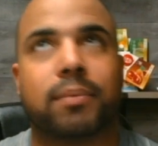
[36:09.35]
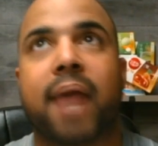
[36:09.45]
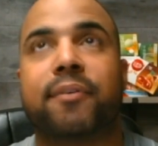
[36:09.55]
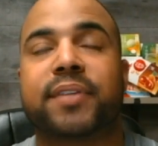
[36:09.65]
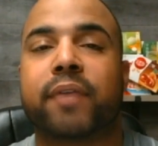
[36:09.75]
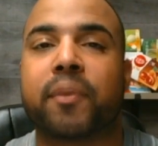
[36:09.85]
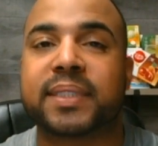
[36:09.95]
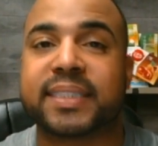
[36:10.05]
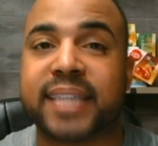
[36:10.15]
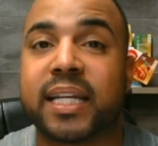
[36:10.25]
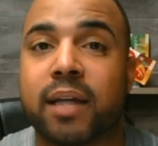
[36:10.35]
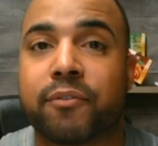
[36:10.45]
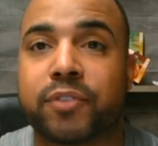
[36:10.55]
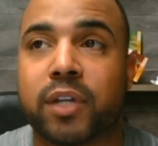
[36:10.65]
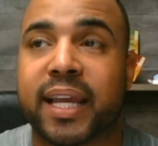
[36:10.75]
everything from the scene
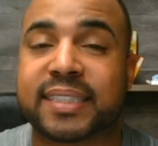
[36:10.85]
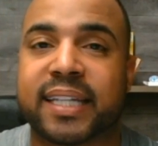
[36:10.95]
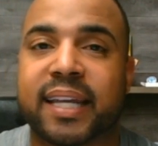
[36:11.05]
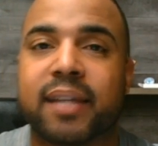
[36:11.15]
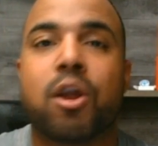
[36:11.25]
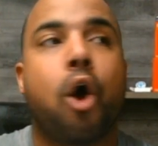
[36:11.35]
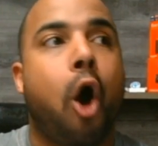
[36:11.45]
of the incident,